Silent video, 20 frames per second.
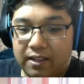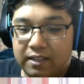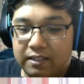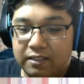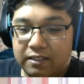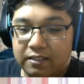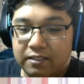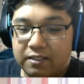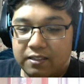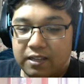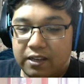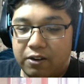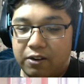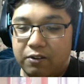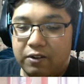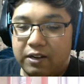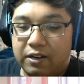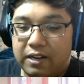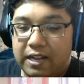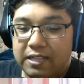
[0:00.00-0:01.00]

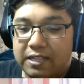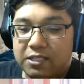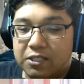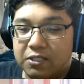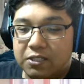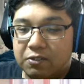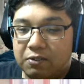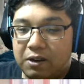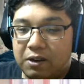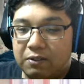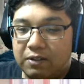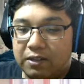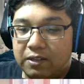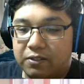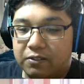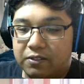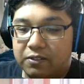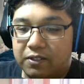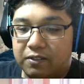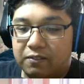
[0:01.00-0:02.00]
Sayori glances around at
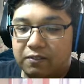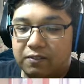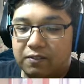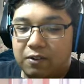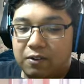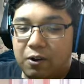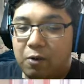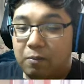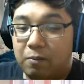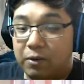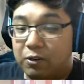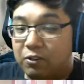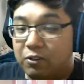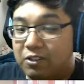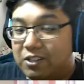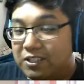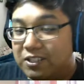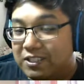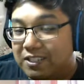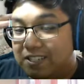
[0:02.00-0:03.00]
herself. Oh my
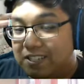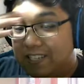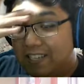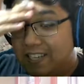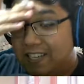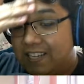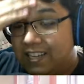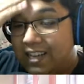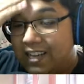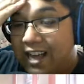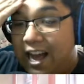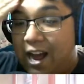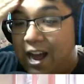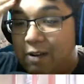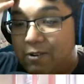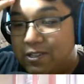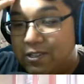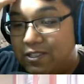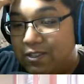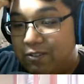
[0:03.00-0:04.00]
goodness.
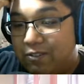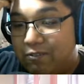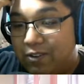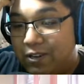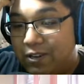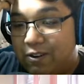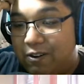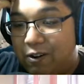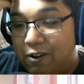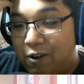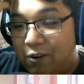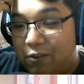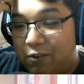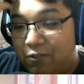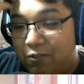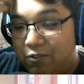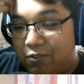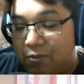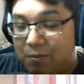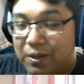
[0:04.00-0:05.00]
How is it written all
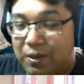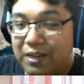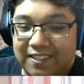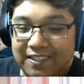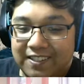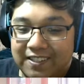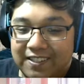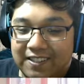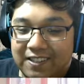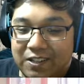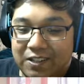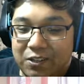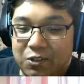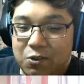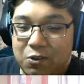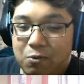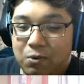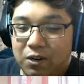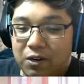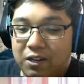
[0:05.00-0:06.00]
over me?
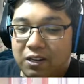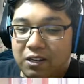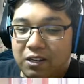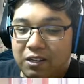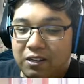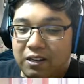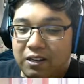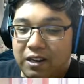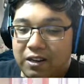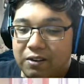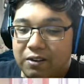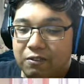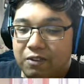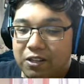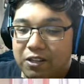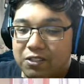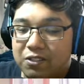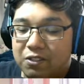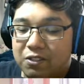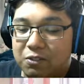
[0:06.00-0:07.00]
You were clearly in a
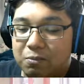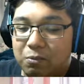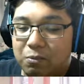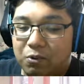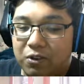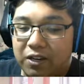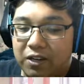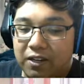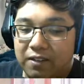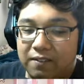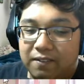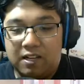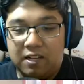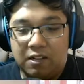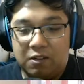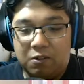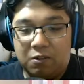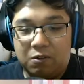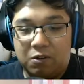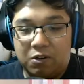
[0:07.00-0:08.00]
rush this morning.
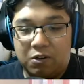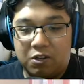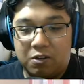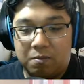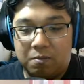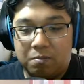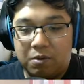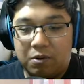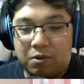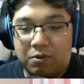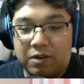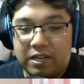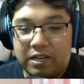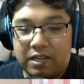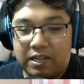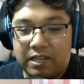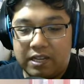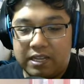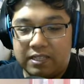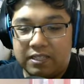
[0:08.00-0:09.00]
Look, your bow
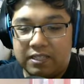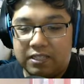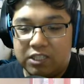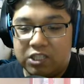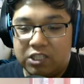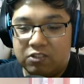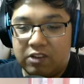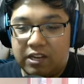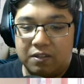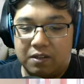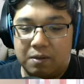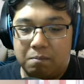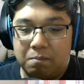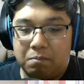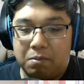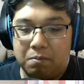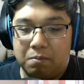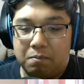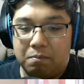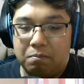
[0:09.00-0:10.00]
isn't straight,
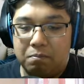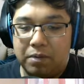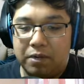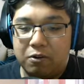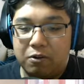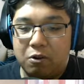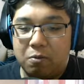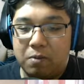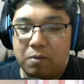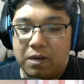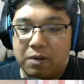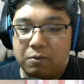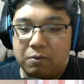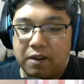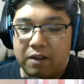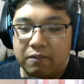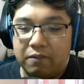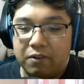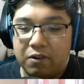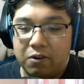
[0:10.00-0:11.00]
but nobody would
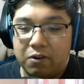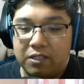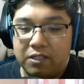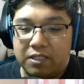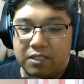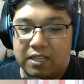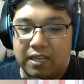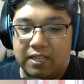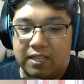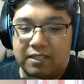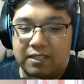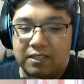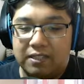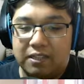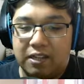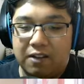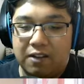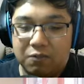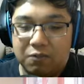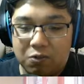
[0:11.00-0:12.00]
ever notice that.
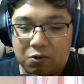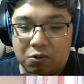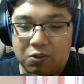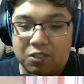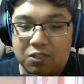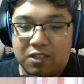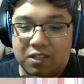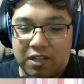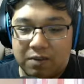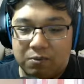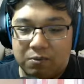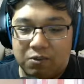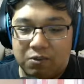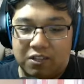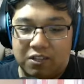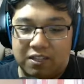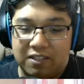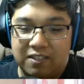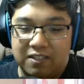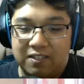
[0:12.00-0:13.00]
Of course they
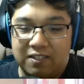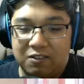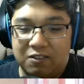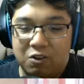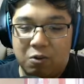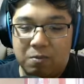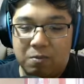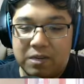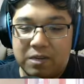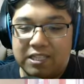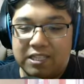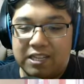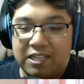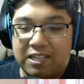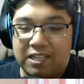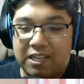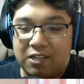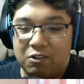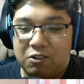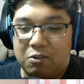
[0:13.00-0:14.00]
would. Nobody's gonna
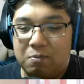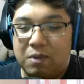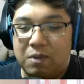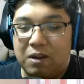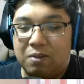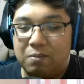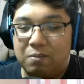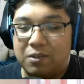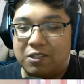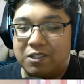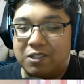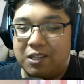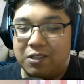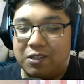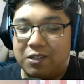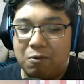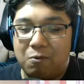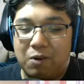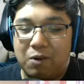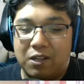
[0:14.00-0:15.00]
tell you about it because they
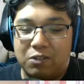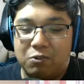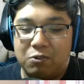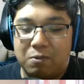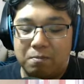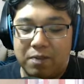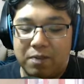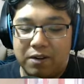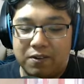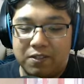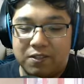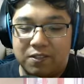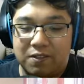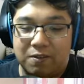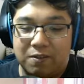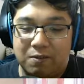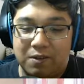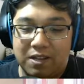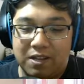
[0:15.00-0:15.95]
don't want to embarrass you.